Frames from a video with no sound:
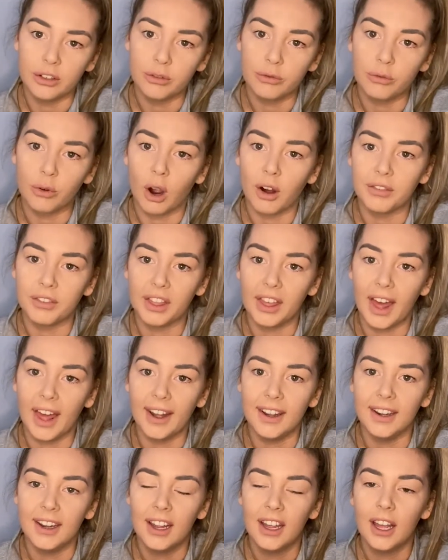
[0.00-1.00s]
rather
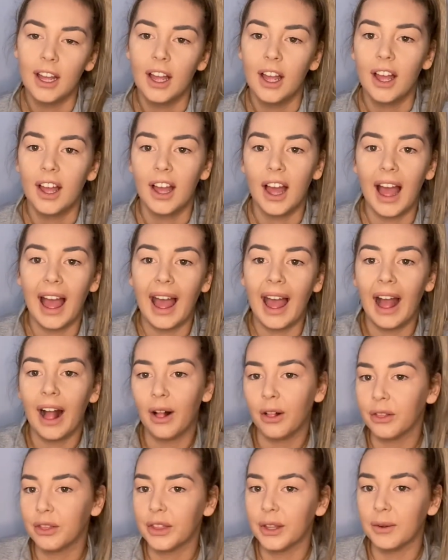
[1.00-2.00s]
than a
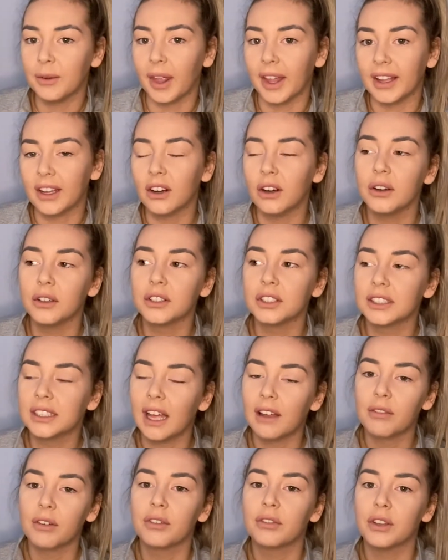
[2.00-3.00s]
healthy, just
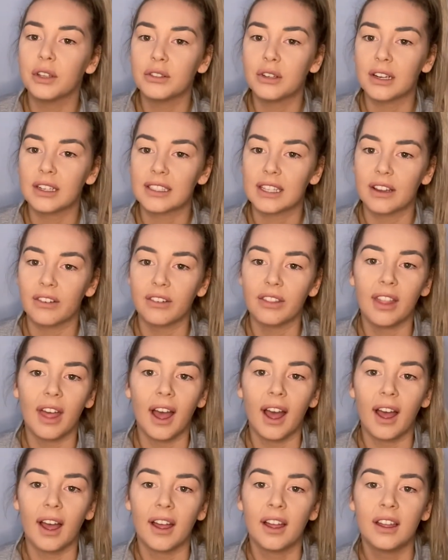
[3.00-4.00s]
have a few drinks here and
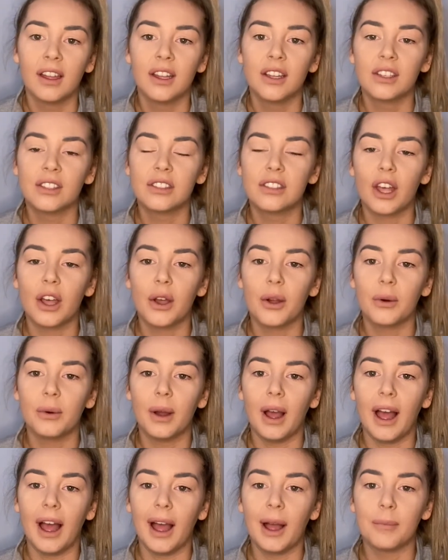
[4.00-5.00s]
there. So
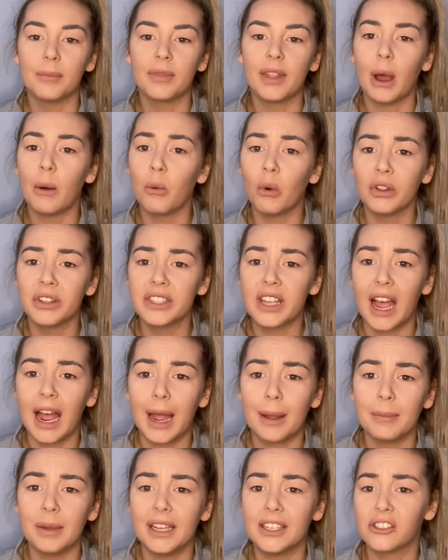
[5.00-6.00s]
that one
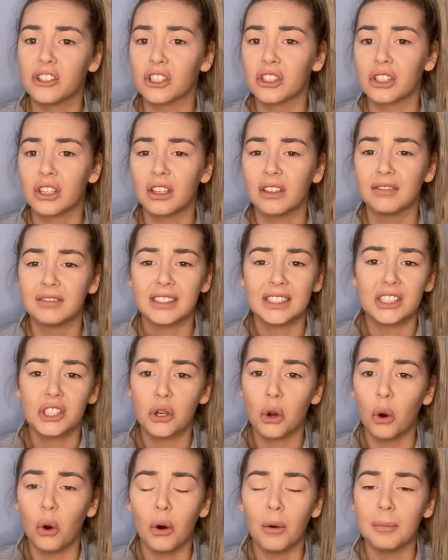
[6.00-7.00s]
time, it just
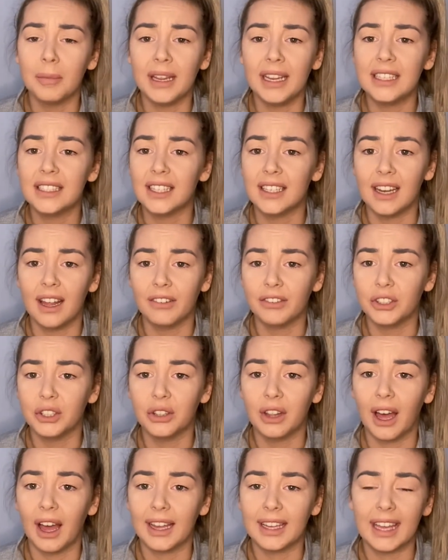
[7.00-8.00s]
taught me to never do
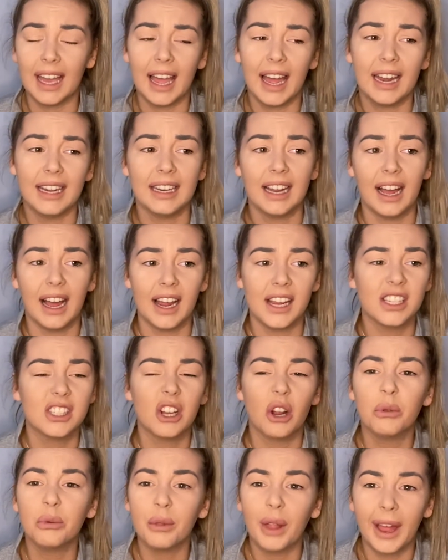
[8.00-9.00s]
that again. I
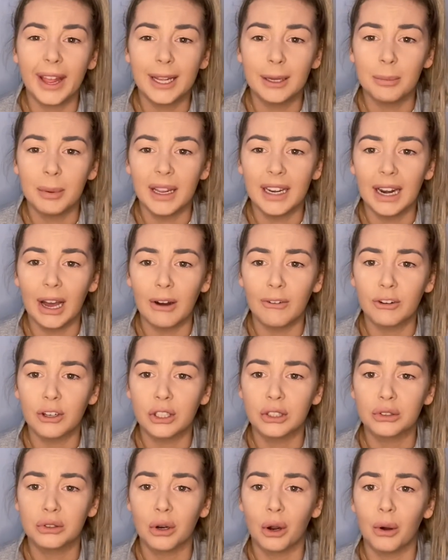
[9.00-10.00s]
don't like being out of
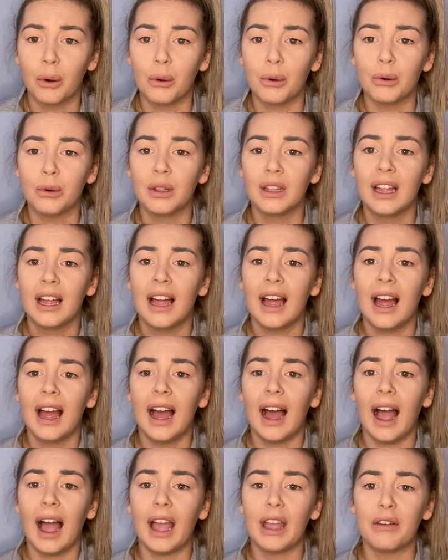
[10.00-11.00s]
control.
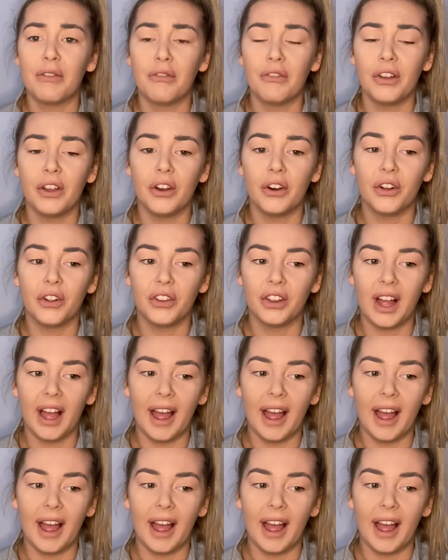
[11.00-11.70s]
I feel